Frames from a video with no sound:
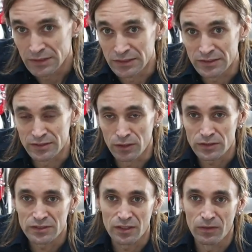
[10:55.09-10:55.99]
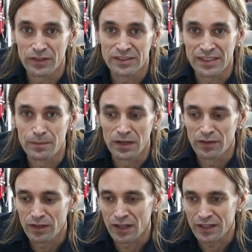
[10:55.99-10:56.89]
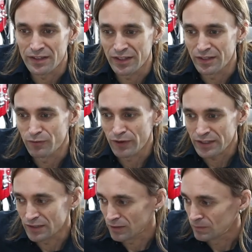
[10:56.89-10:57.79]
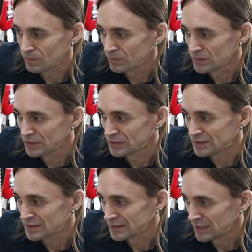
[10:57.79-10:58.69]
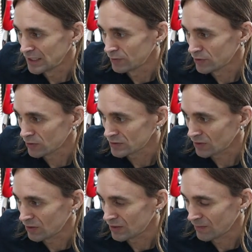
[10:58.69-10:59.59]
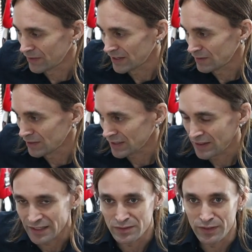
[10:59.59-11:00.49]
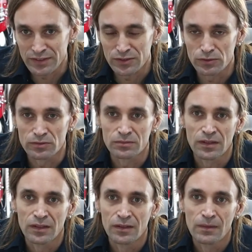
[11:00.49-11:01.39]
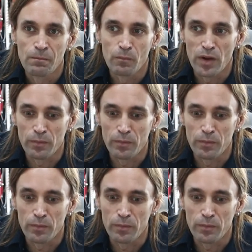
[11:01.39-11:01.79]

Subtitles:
it's not on the same level like the Fractal units, even not on the level like the AxeFx 2, in my